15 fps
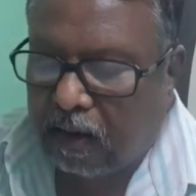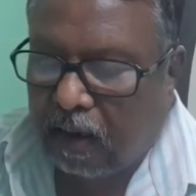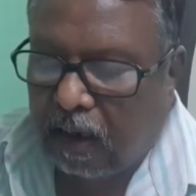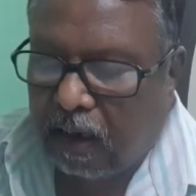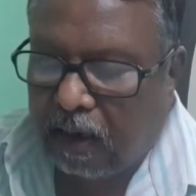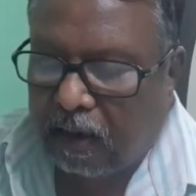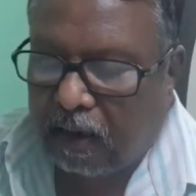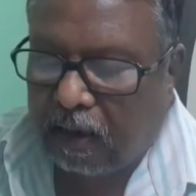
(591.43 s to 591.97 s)

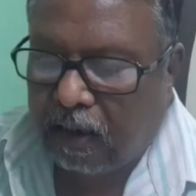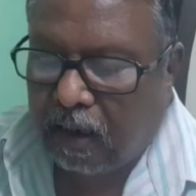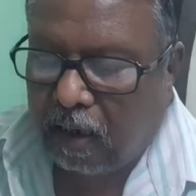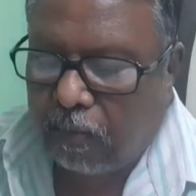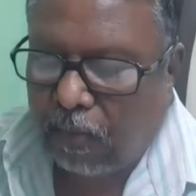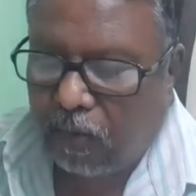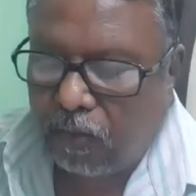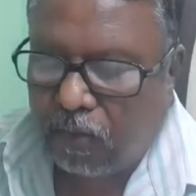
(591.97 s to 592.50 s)
and
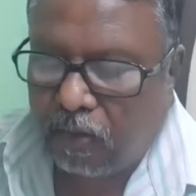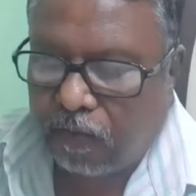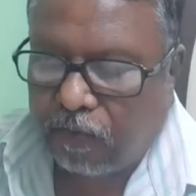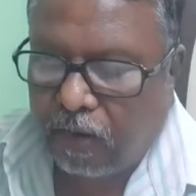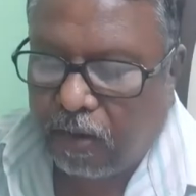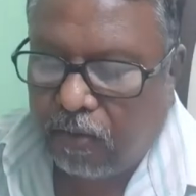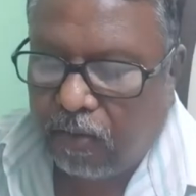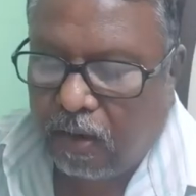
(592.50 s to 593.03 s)
about
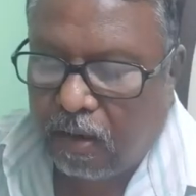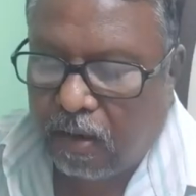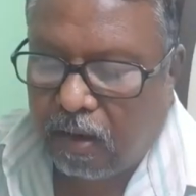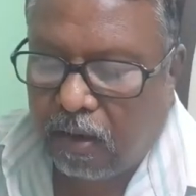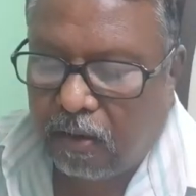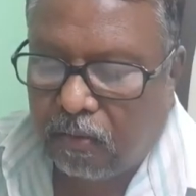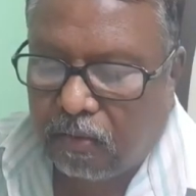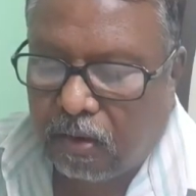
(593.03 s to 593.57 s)

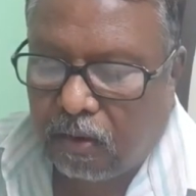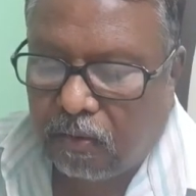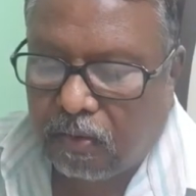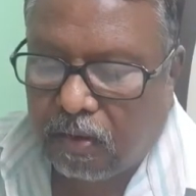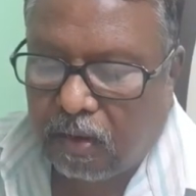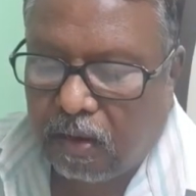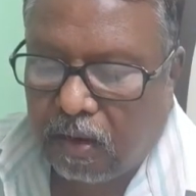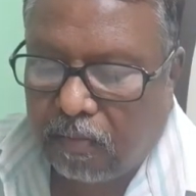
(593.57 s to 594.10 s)
500 to
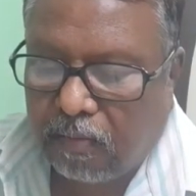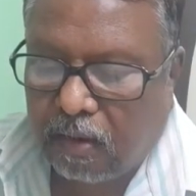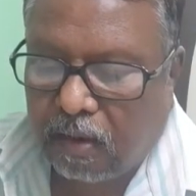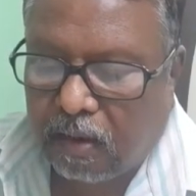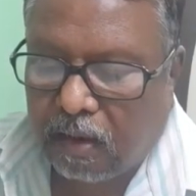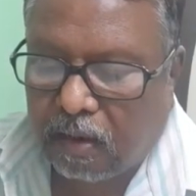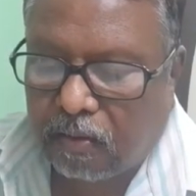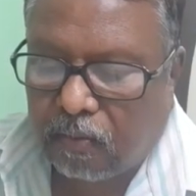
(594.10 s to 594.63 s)
1000 ml,
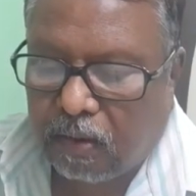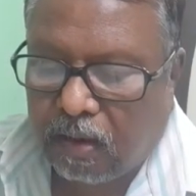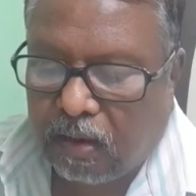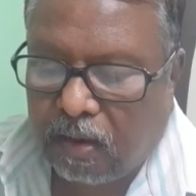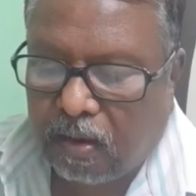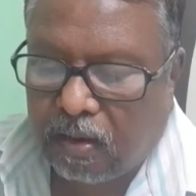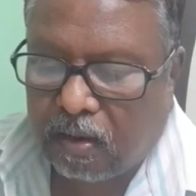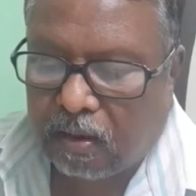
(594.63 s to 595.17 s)
that is 1
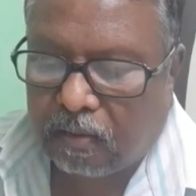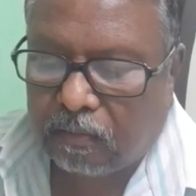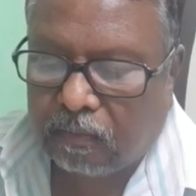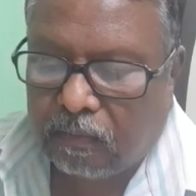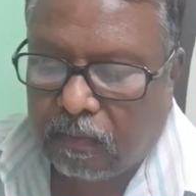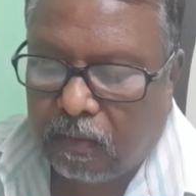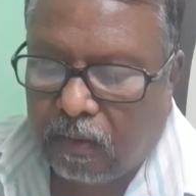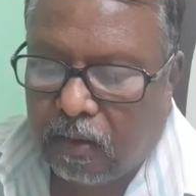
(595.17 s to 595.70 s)
liter,
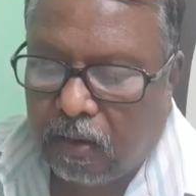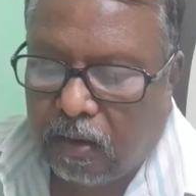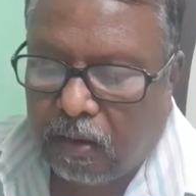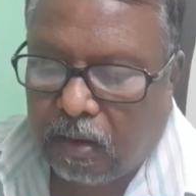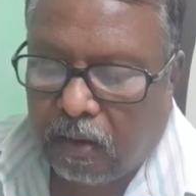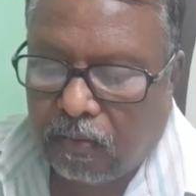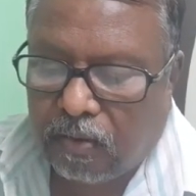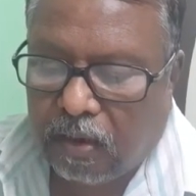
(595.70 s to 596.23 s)

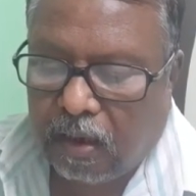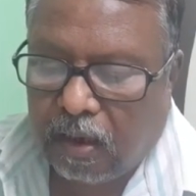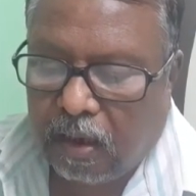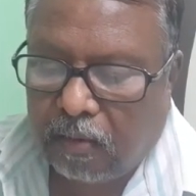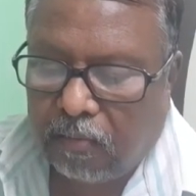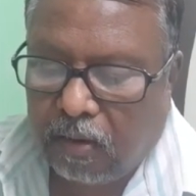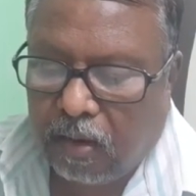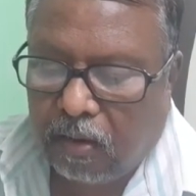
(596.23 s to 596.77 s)
1000
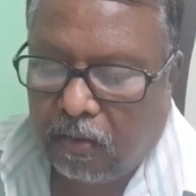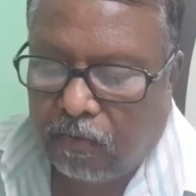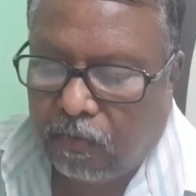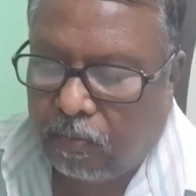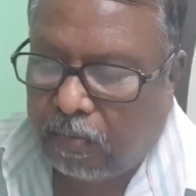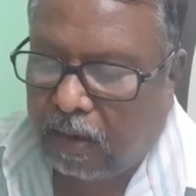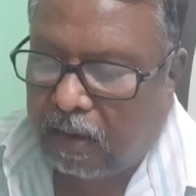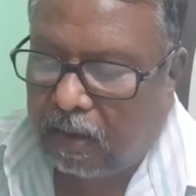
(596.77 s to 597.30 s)
ml
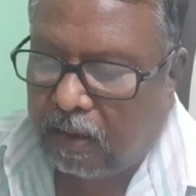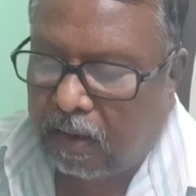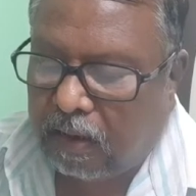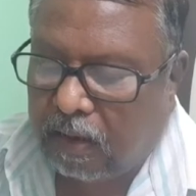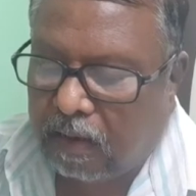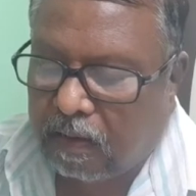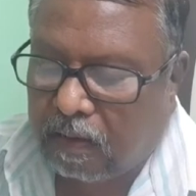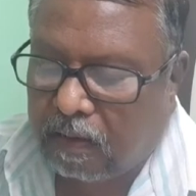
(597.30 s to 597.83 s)
of bile
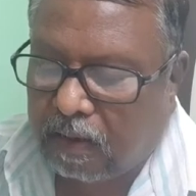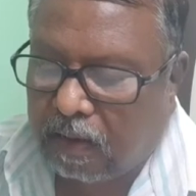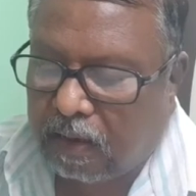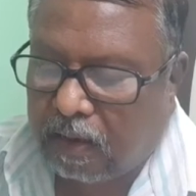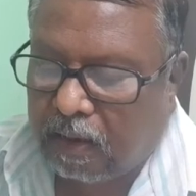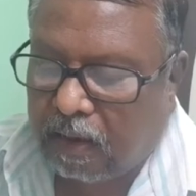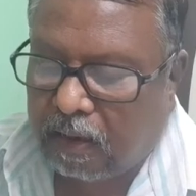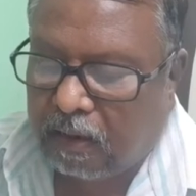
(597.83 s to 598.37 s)
is
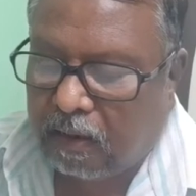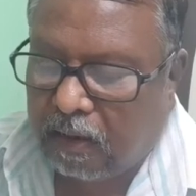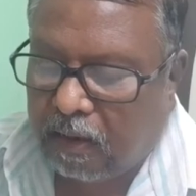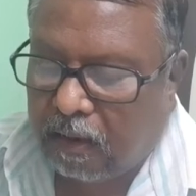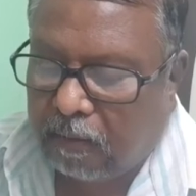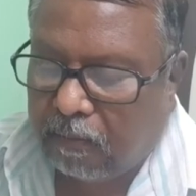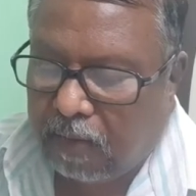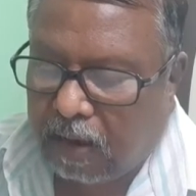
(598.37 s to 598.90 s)
secreted
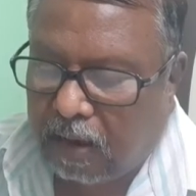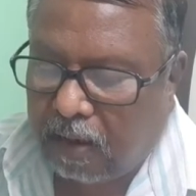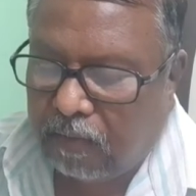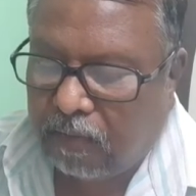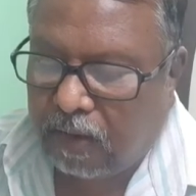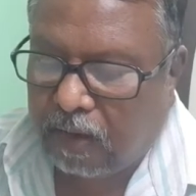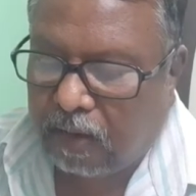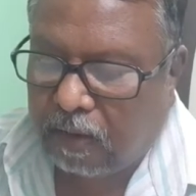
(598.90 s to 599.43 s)
by
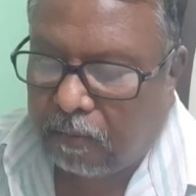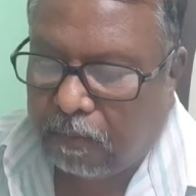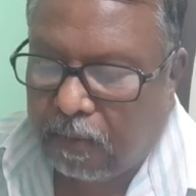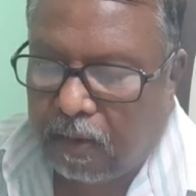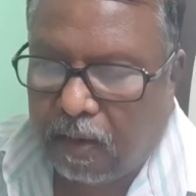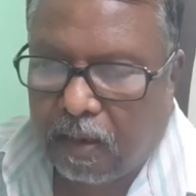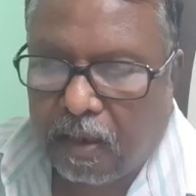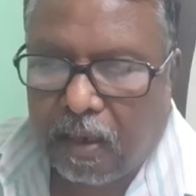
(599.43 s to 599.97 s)
liver
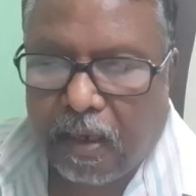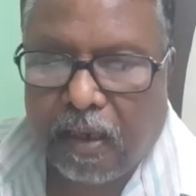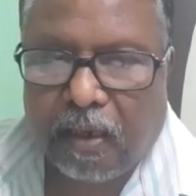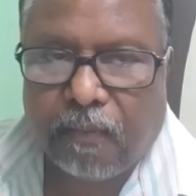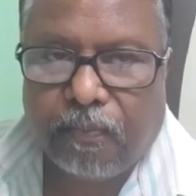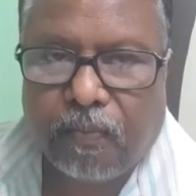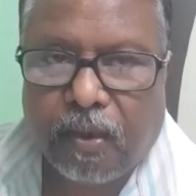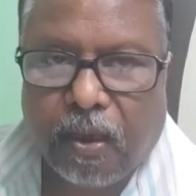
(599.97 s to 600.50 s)
per
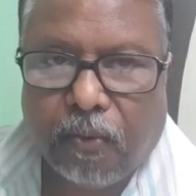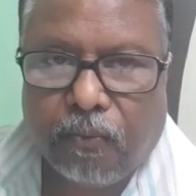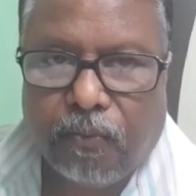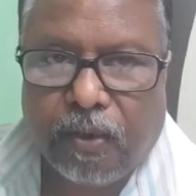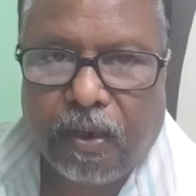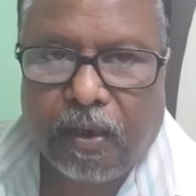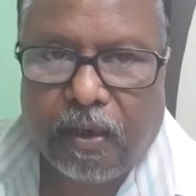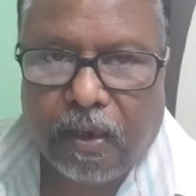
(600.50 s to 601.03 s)
day.
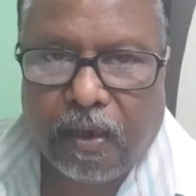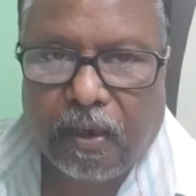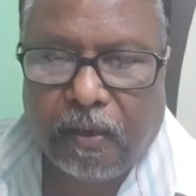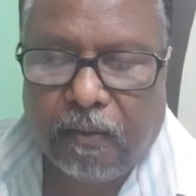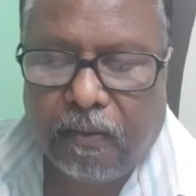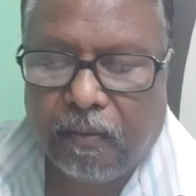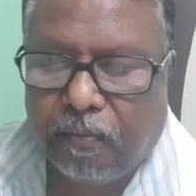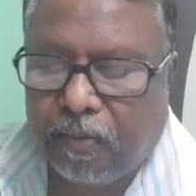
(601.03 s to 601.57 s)
Every
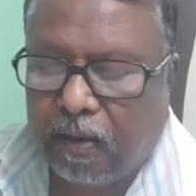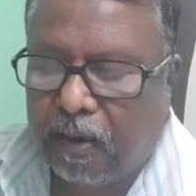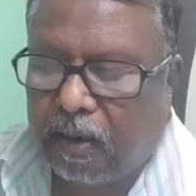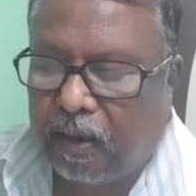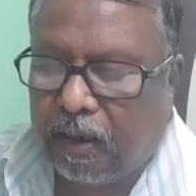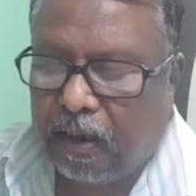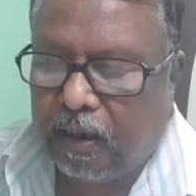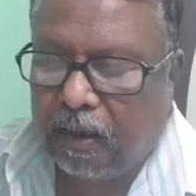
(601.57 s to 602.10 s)
day, per
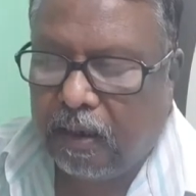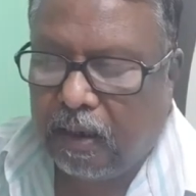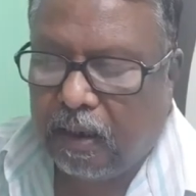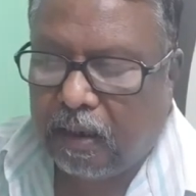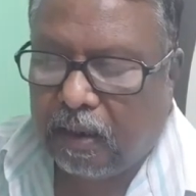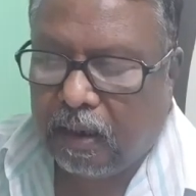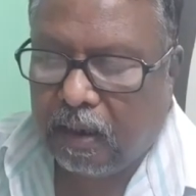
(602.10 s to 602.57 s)
day, the